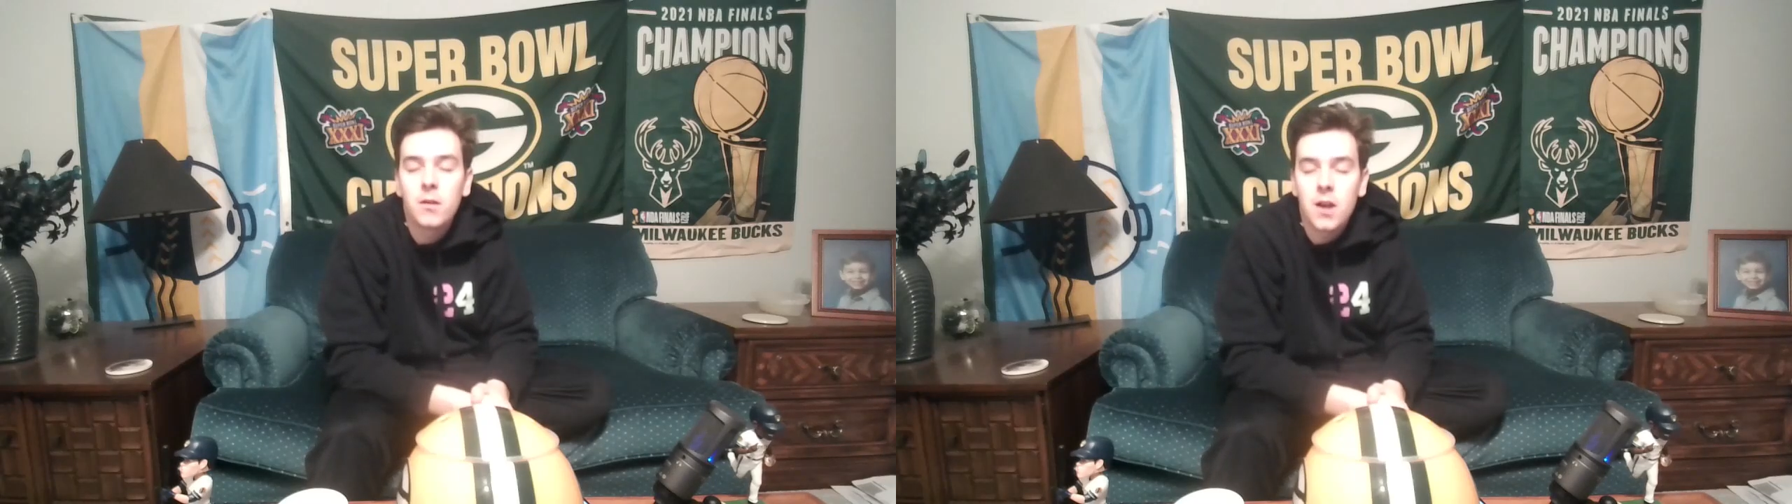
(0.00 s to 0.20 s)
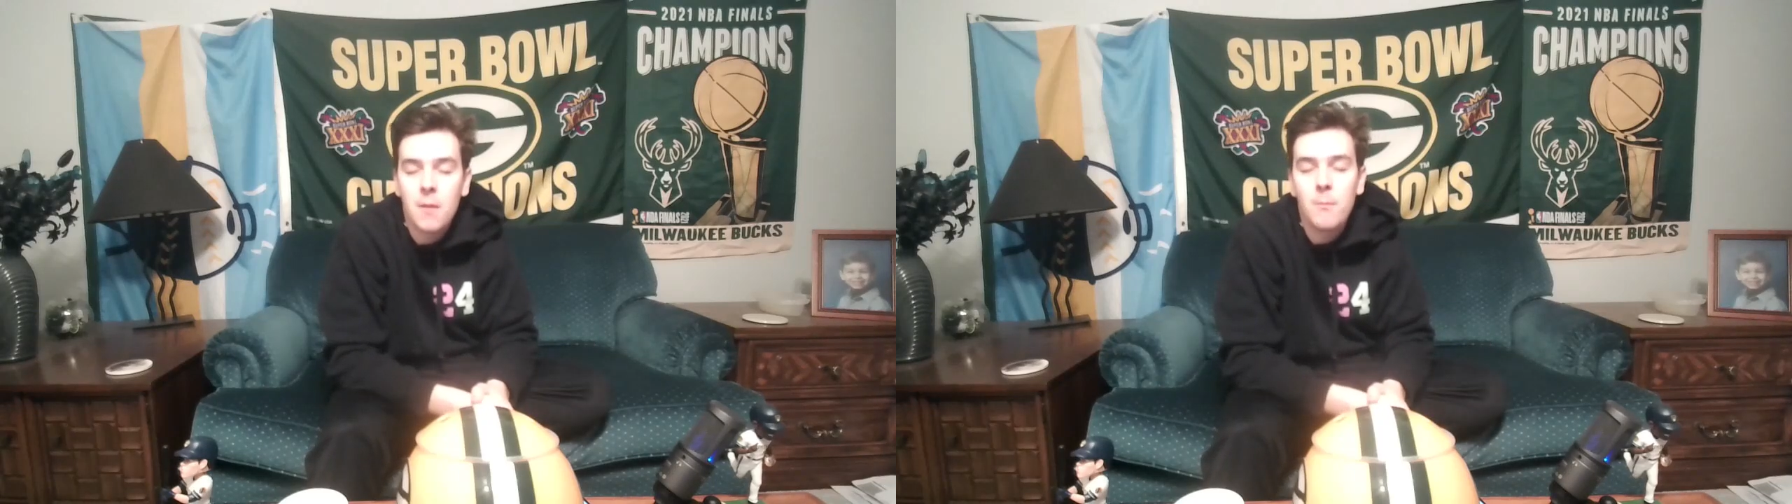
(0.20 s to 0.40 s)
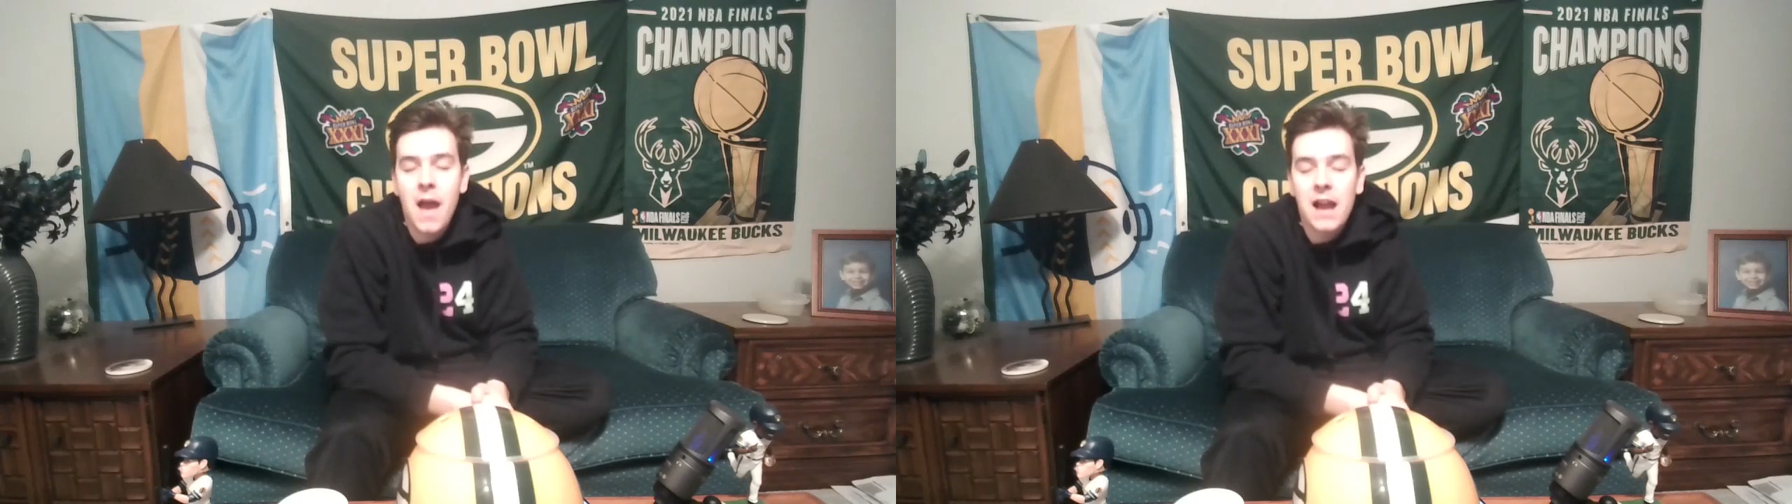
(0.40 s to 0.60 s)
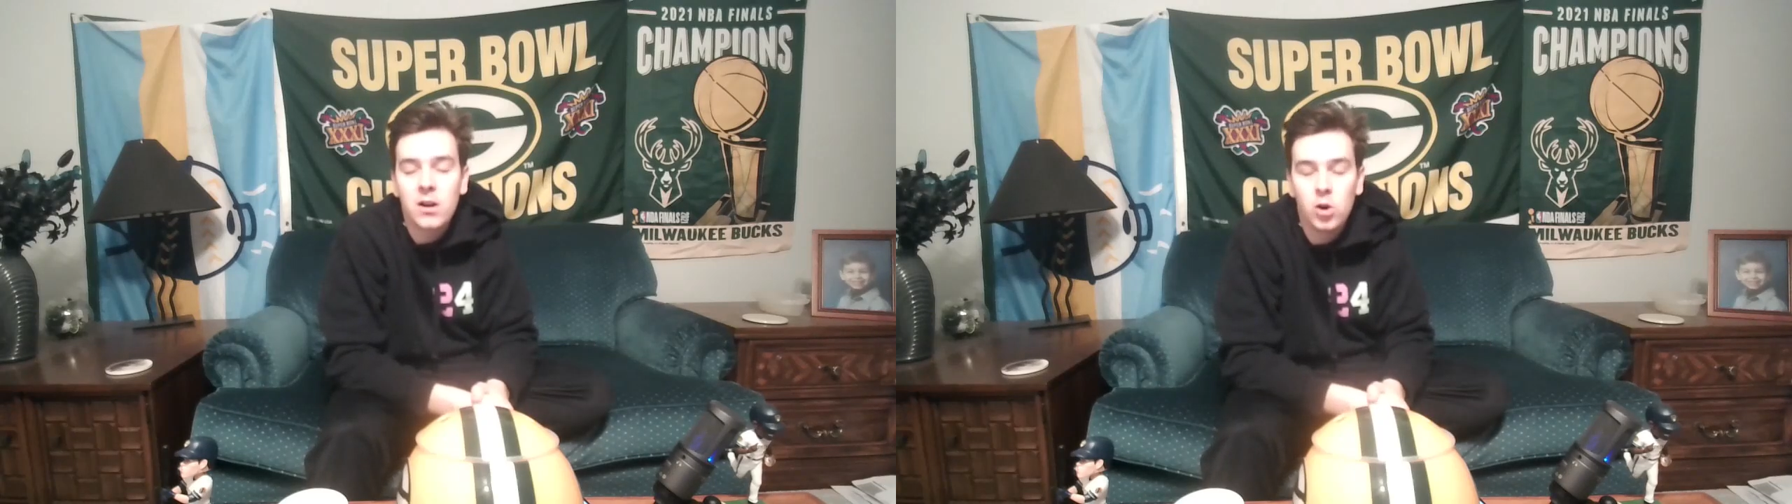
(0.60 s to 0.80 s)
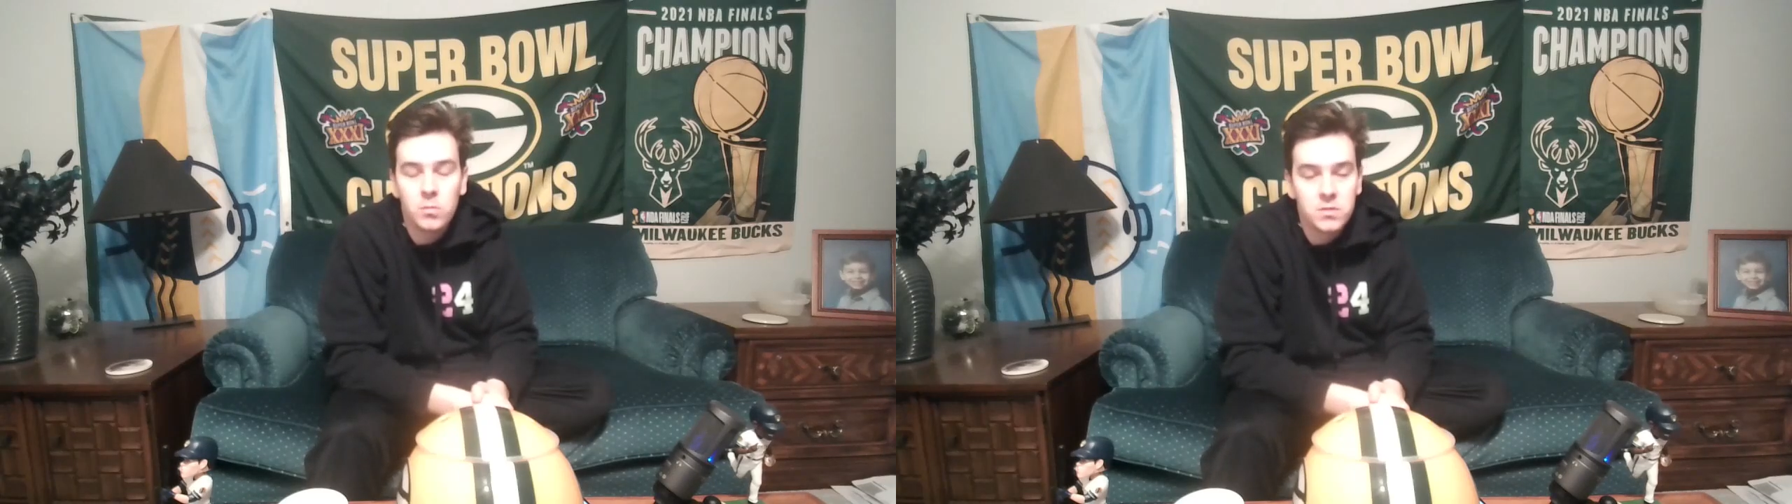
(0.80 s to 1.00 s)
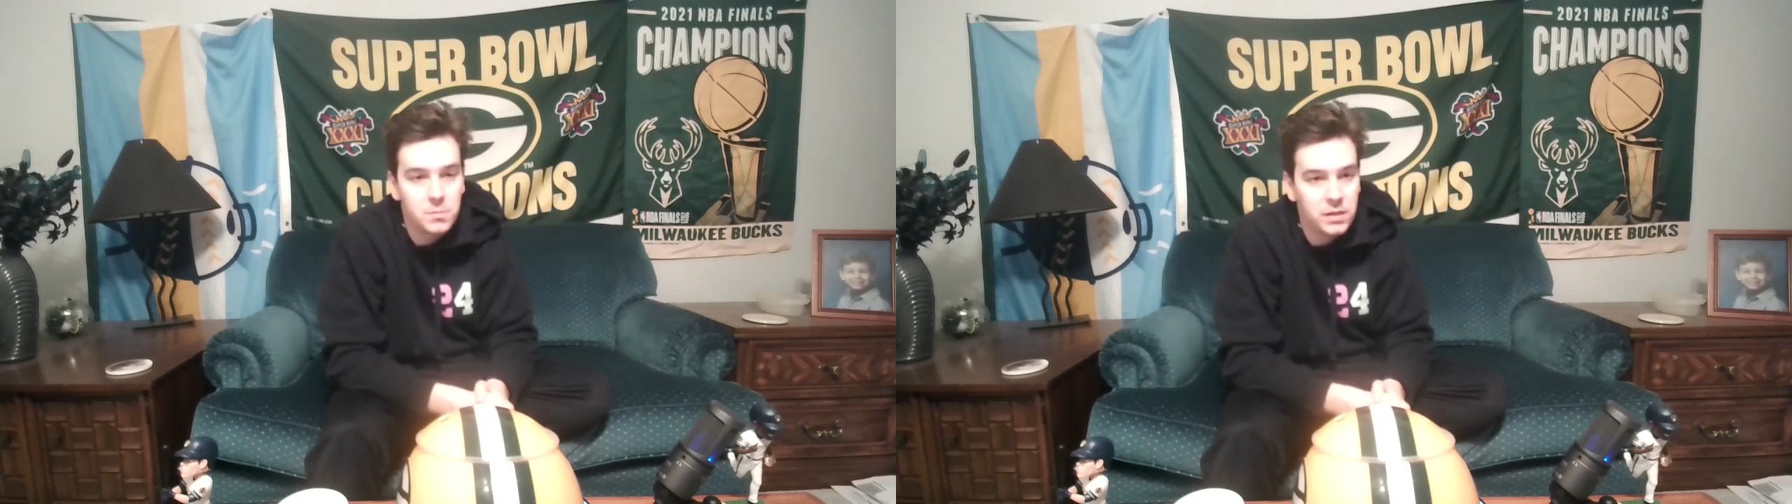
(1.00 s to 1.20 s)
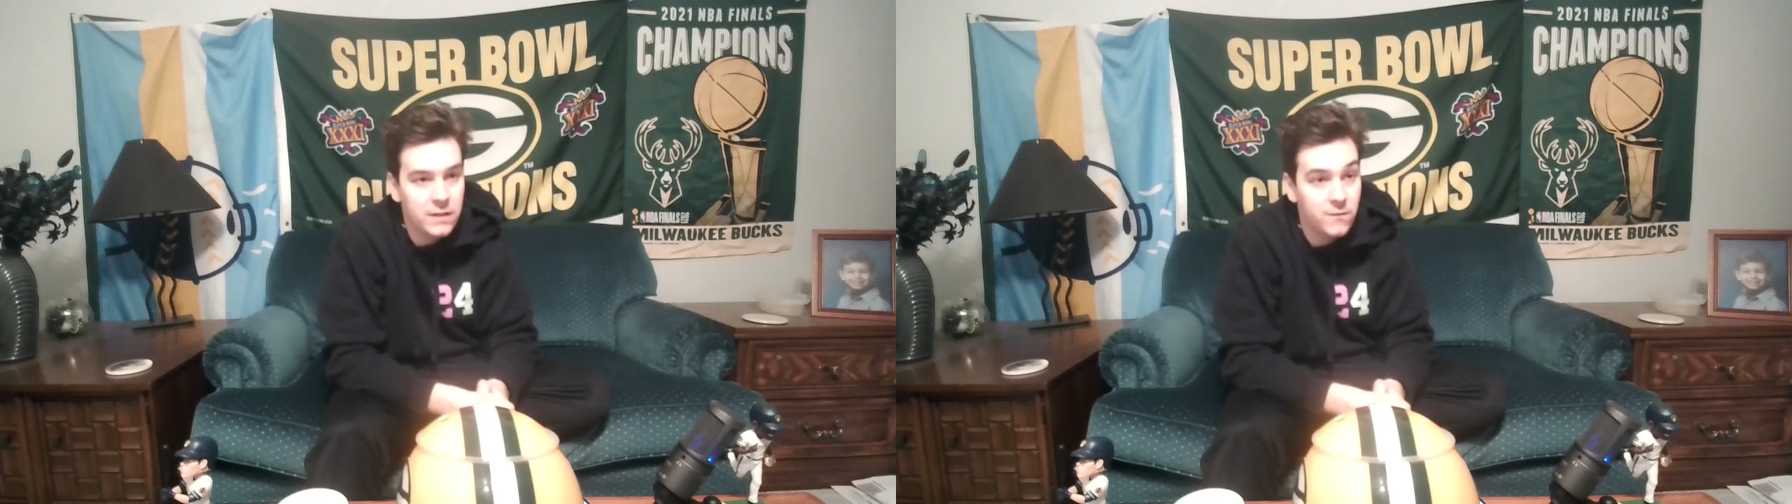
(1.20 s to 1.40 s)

come back home to play